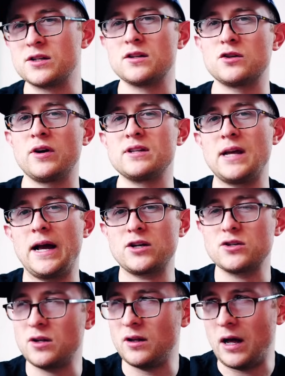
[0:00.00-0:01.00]
just a
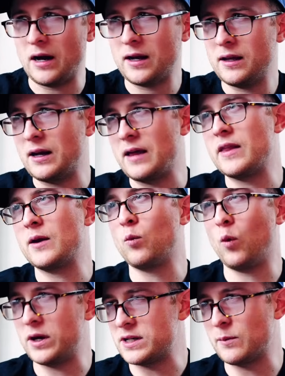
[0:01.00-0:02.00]
transaction to lock it and then
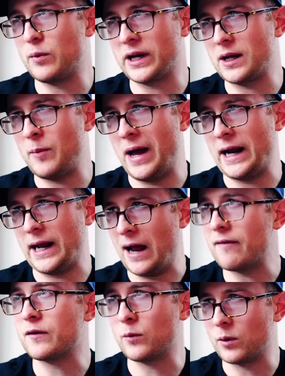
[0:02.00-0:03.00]
one to bring it back
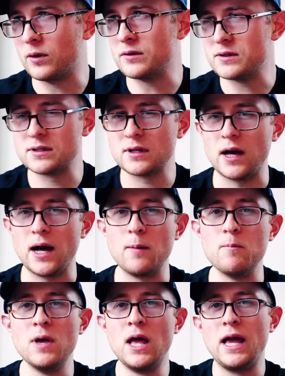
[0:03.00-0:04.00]
afterwards.
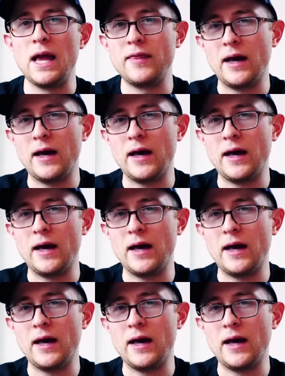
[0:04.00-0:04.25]
Mm-hmm. And